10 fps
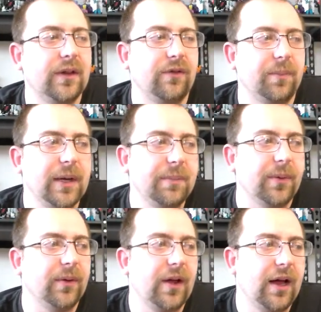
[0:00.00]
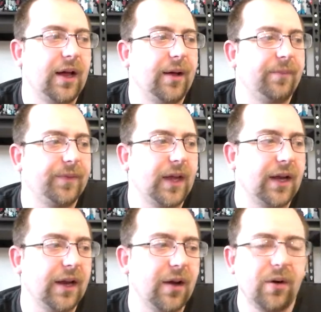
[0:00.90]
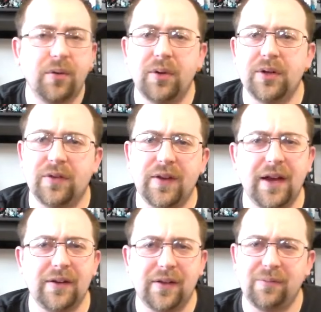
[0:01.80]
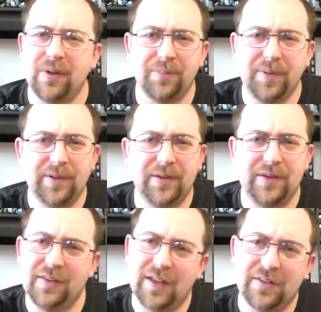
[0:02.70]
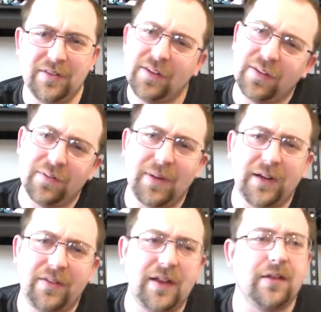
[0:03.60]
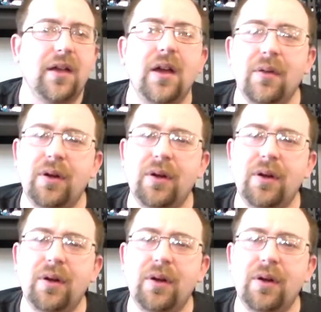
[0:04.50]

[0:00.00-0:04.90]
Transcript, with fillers: different people. Um, and I know what you're saying is like, well, but that doesn't make sense.